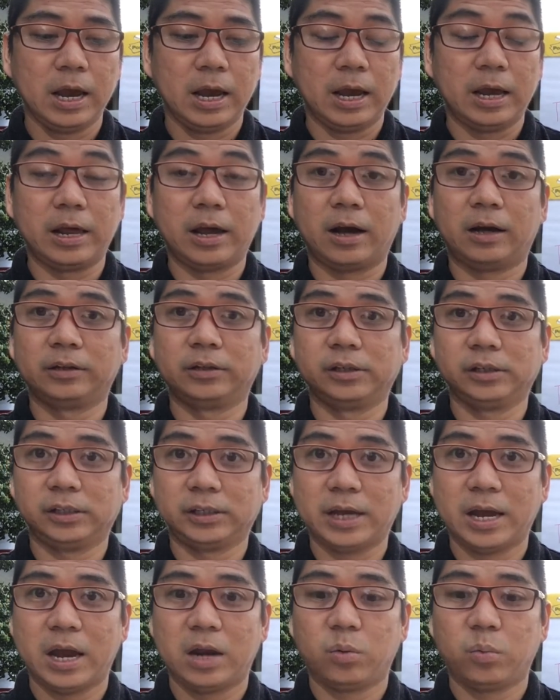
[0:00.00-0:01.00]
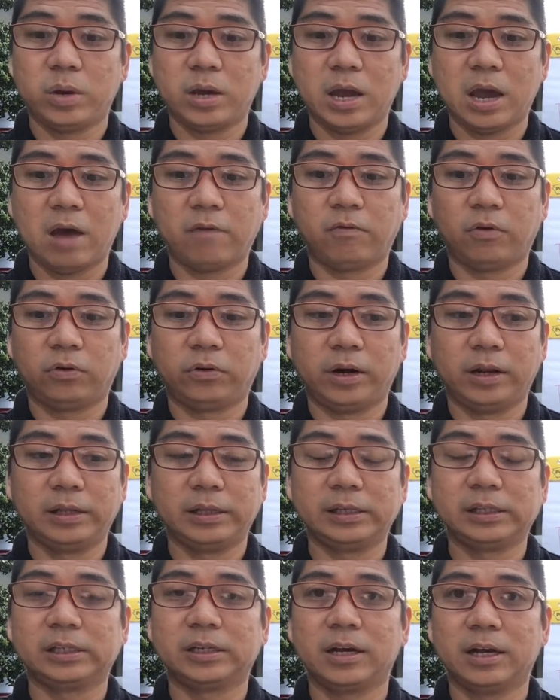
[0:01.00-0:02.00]
And I understand we have already
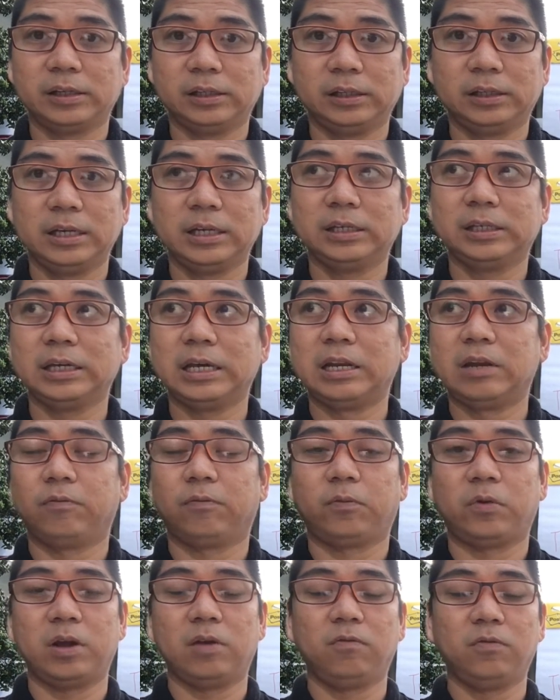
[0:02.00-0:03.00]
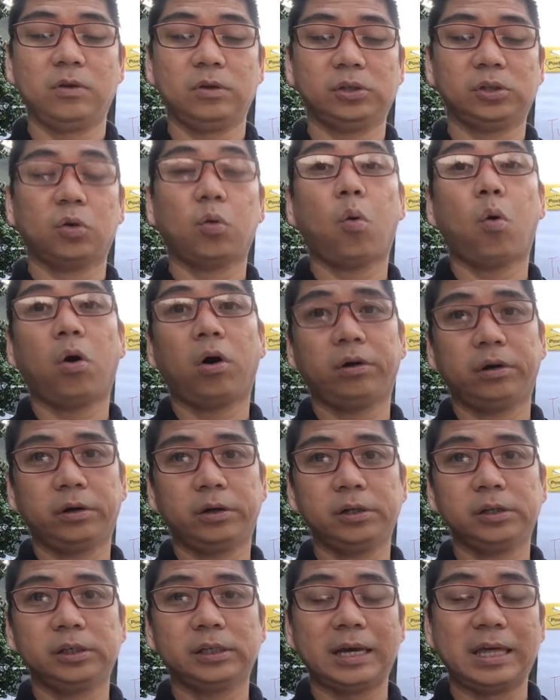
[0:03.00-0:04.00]
discussed this in the previous
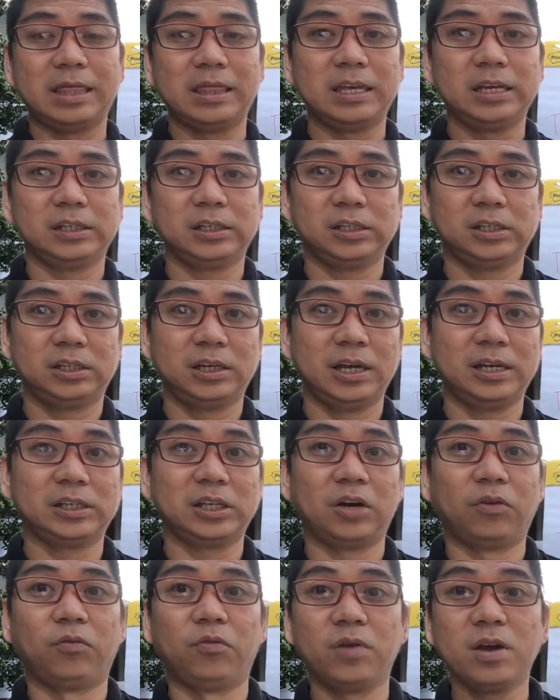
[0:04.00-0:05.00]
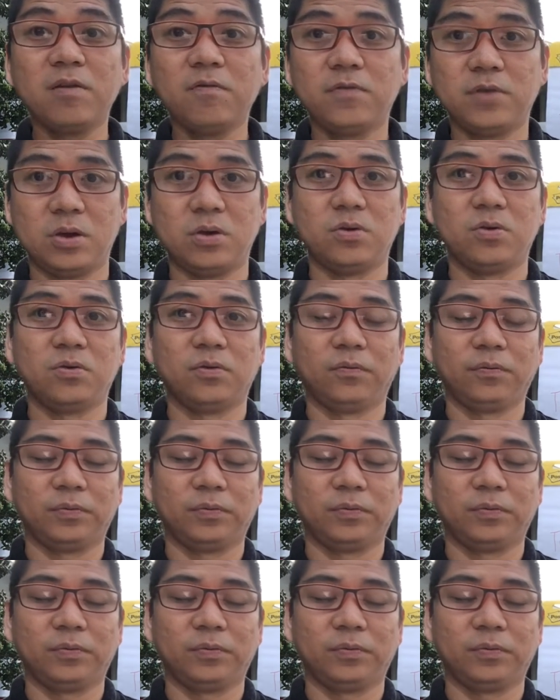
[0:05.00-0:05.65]
quarters, and this is just a review.